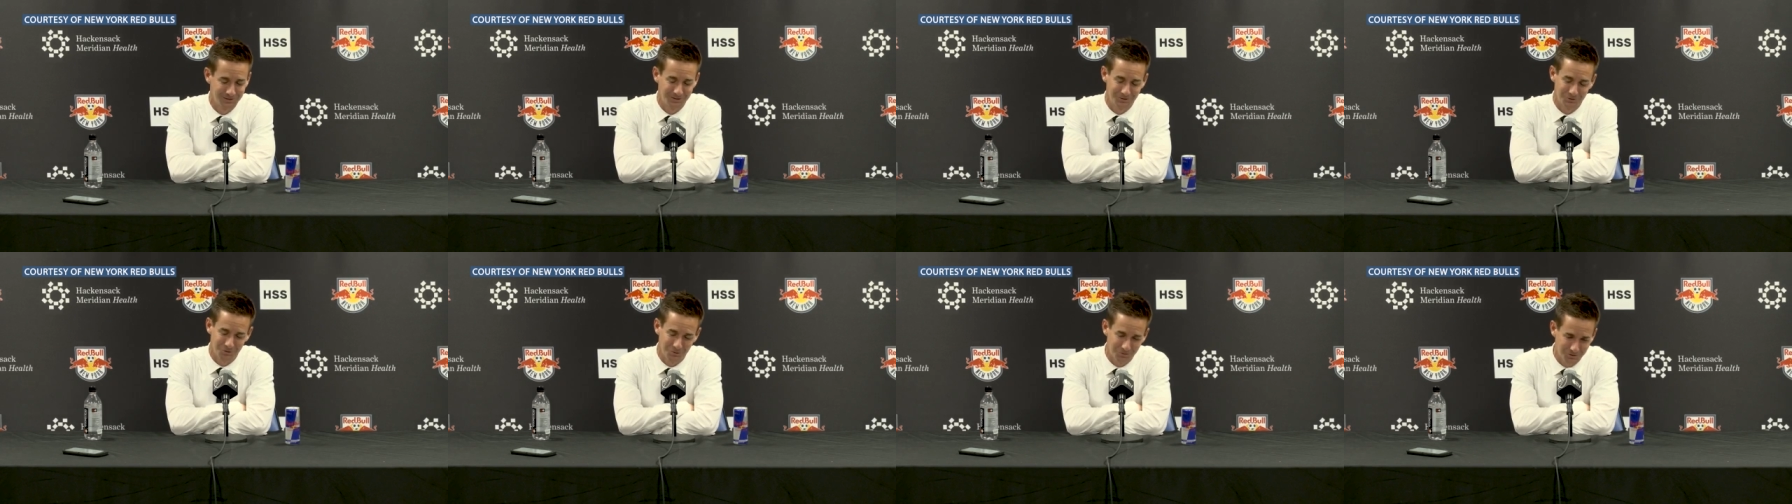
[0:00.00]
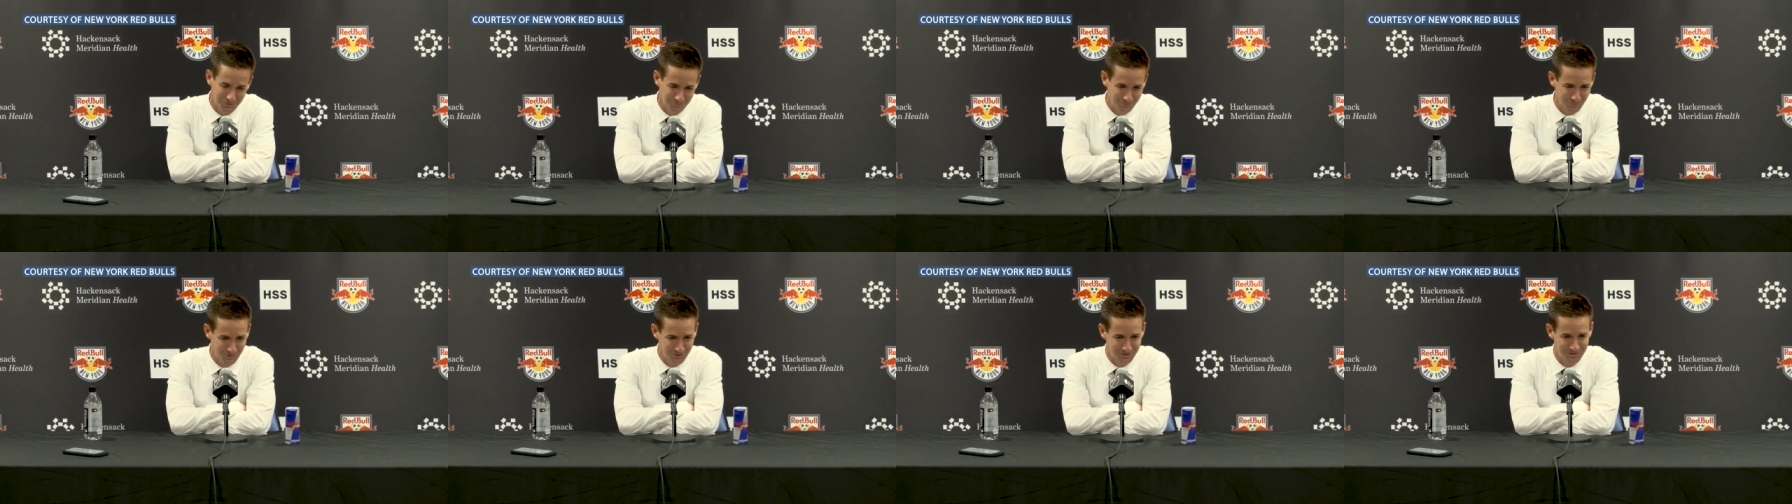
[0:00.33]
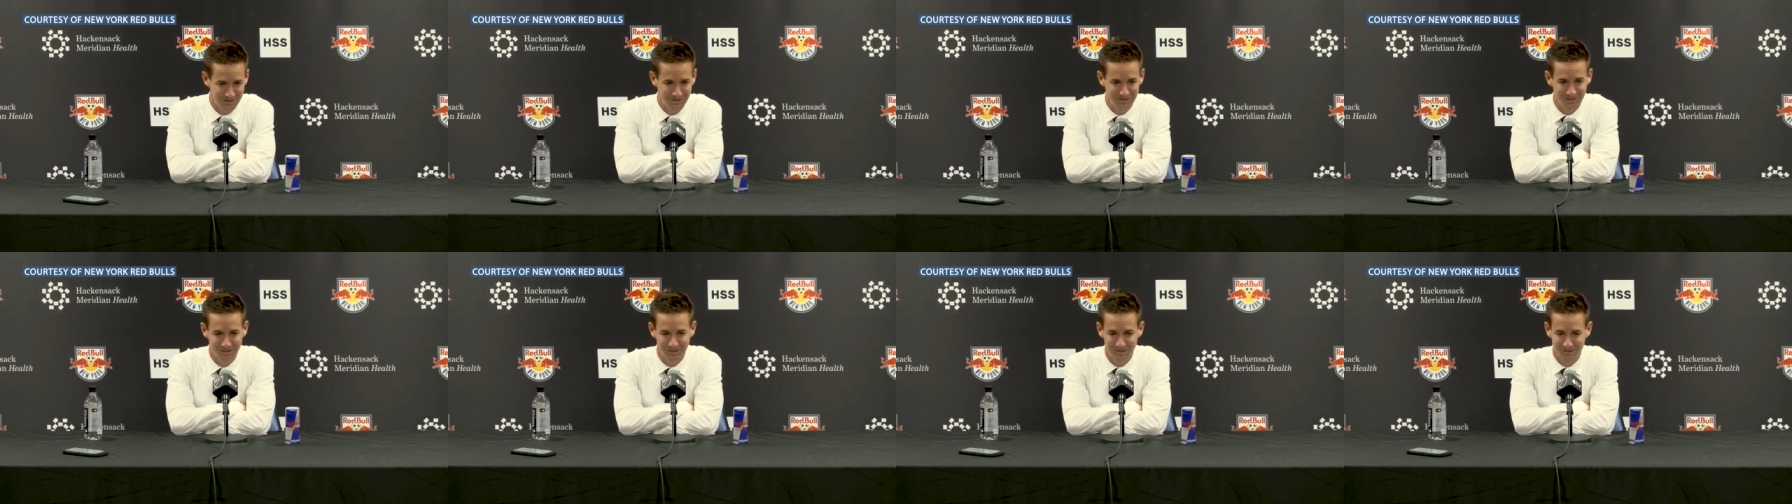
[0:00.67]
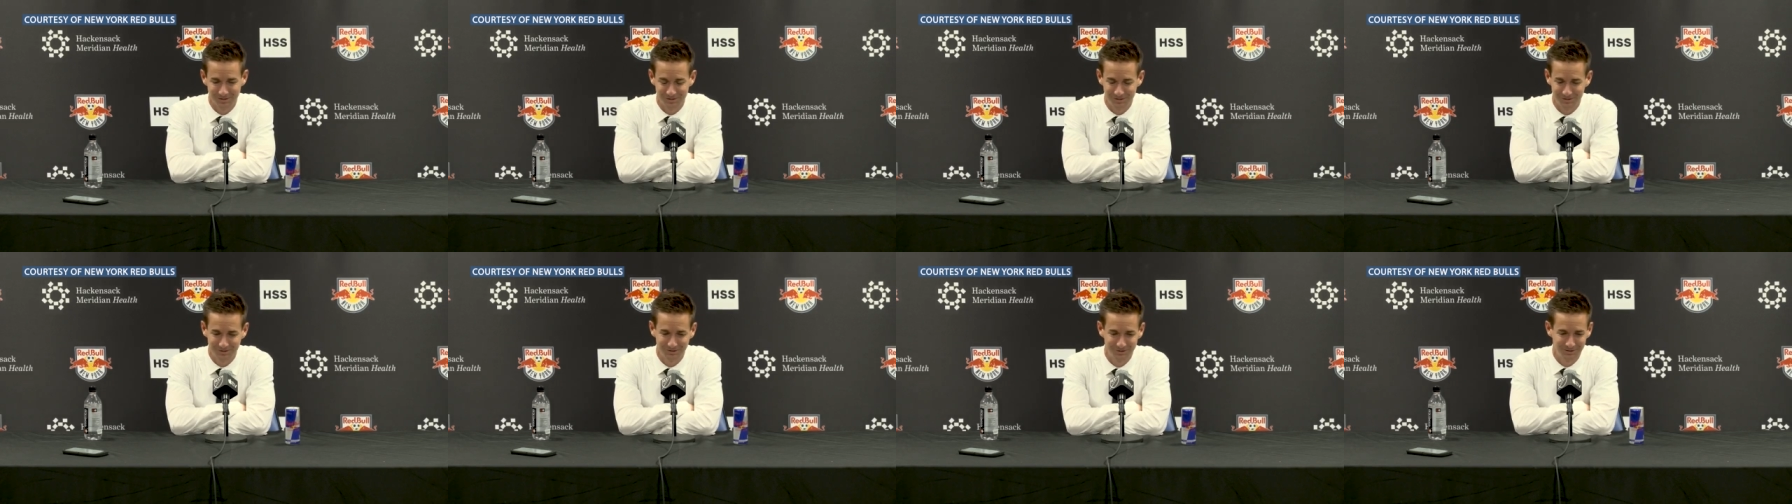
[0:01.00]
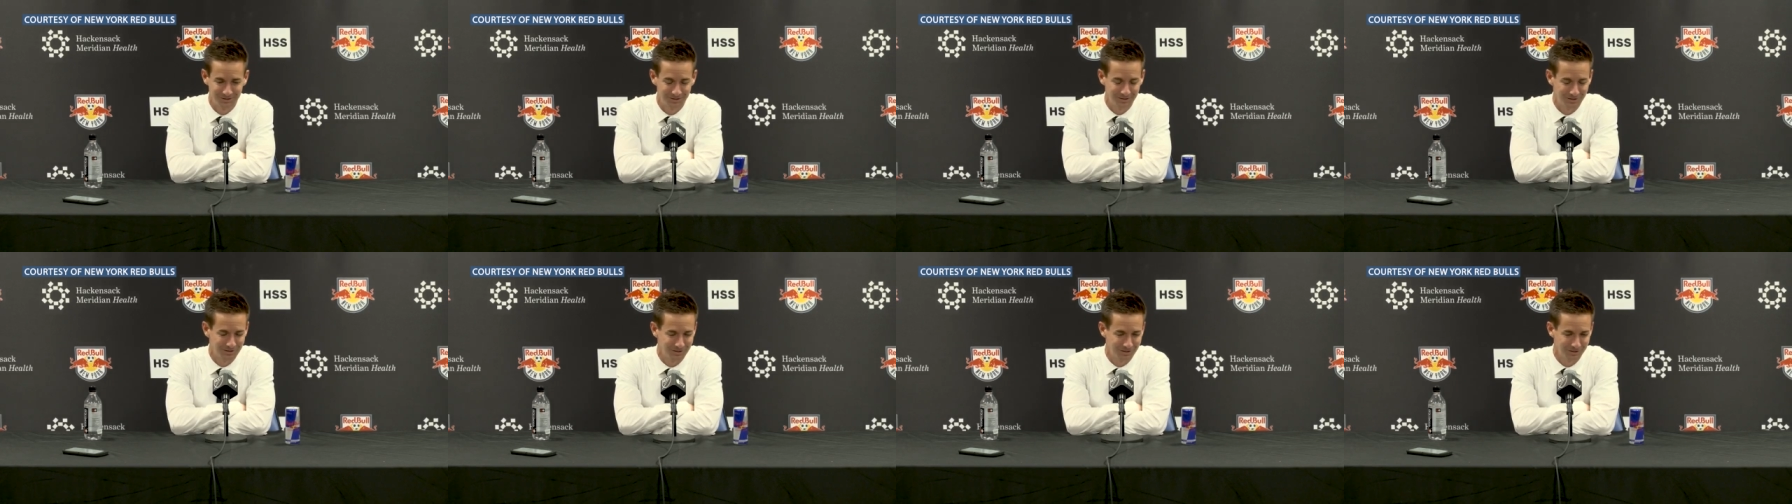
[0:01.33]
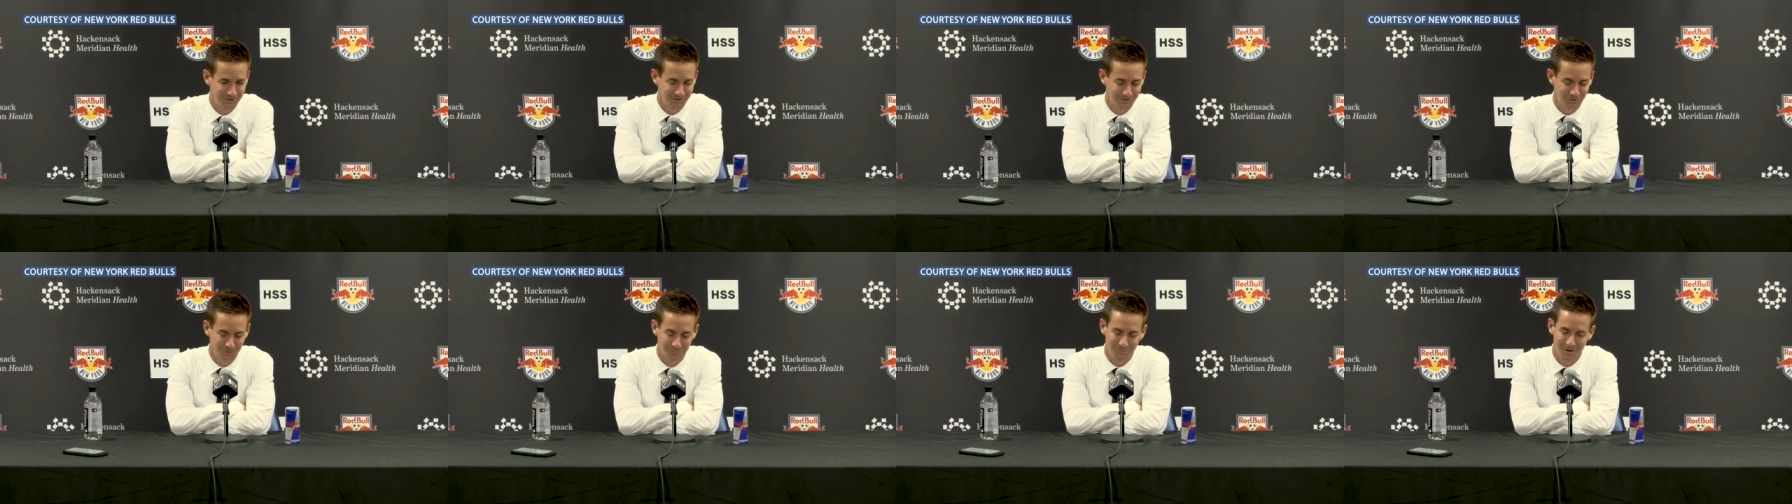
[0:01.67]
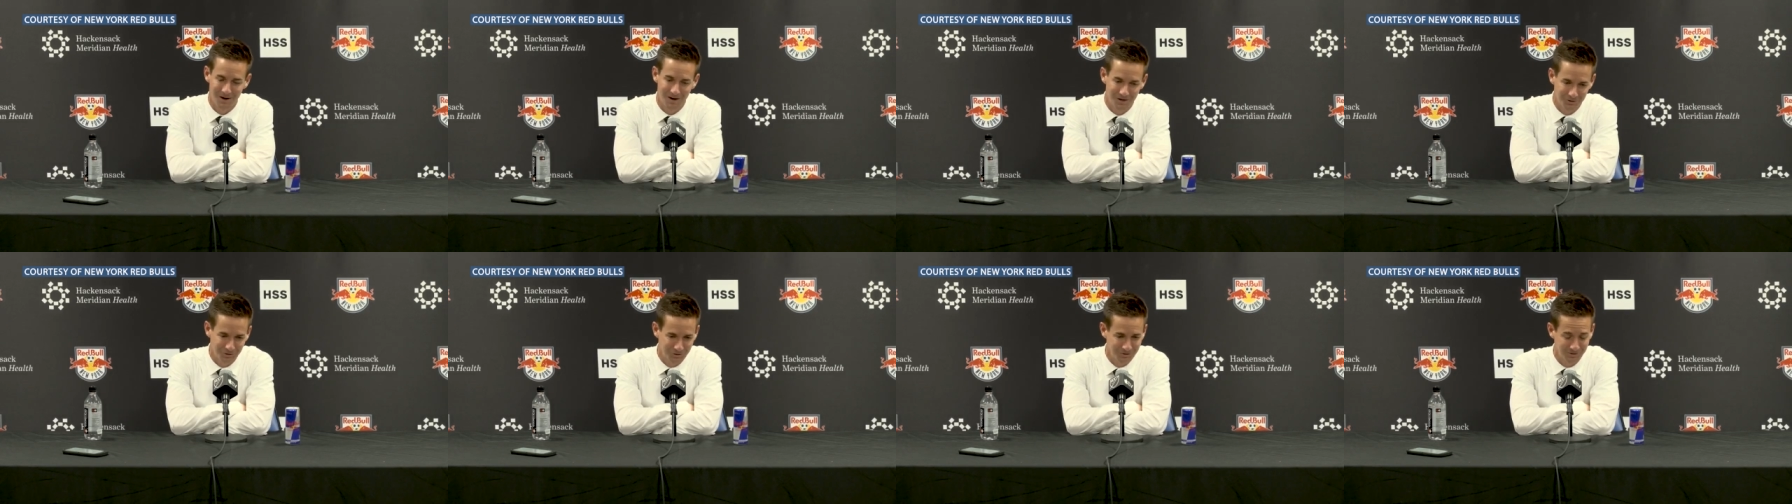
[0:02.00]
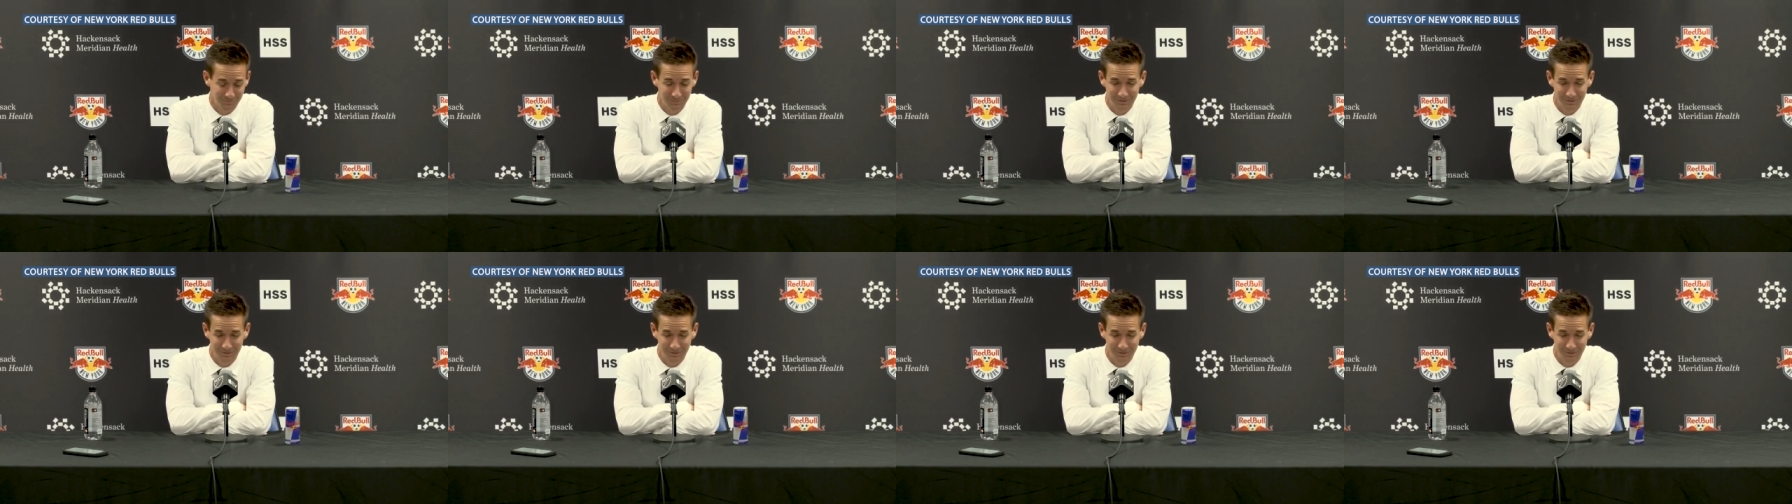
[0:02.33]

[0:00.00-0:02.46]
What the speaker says: Josep Martinez, Kramashi.